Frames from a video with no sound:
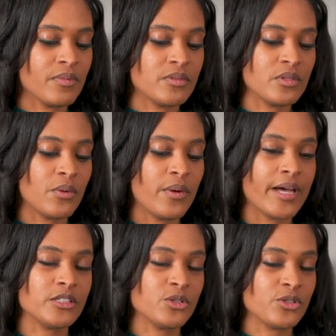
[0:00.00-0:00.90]
So
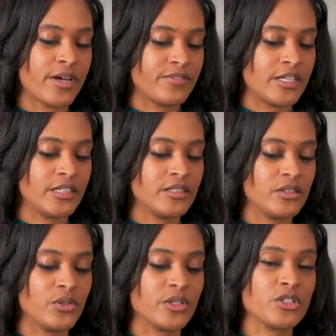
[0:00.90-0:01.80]
as you're drafting,
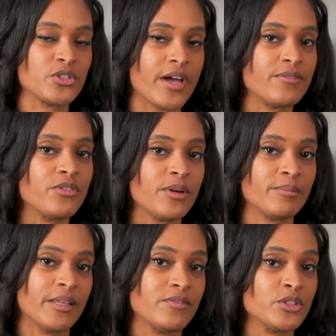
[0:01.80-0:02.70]
you're going to draft
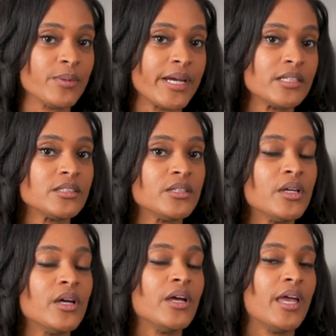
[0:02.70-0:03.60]
from left to right
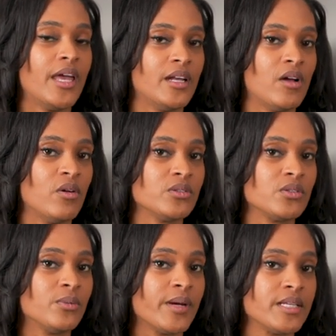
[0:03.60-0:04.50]
and
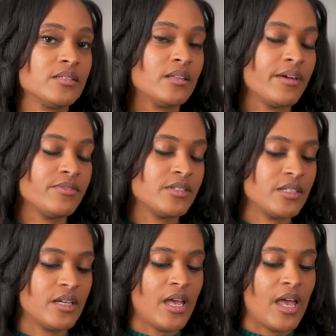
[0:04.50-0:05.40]
also right to left.
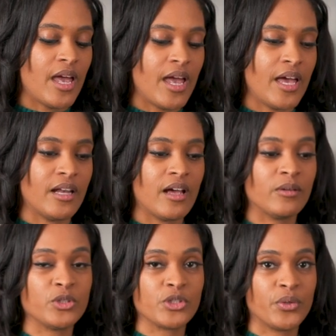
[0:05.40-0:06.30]
And I
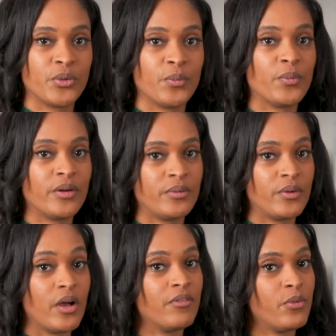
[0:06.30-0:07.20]
will show one
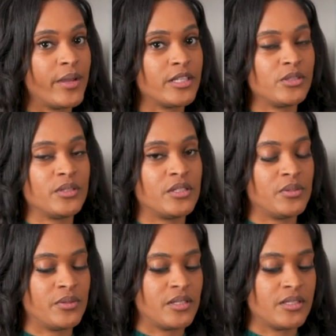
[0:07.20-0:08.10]
of the ways you can
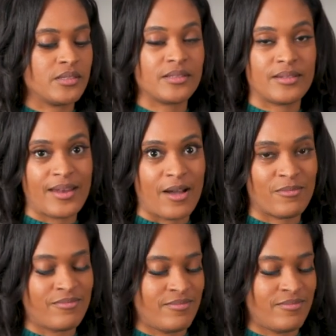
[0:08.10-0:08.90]
do this now.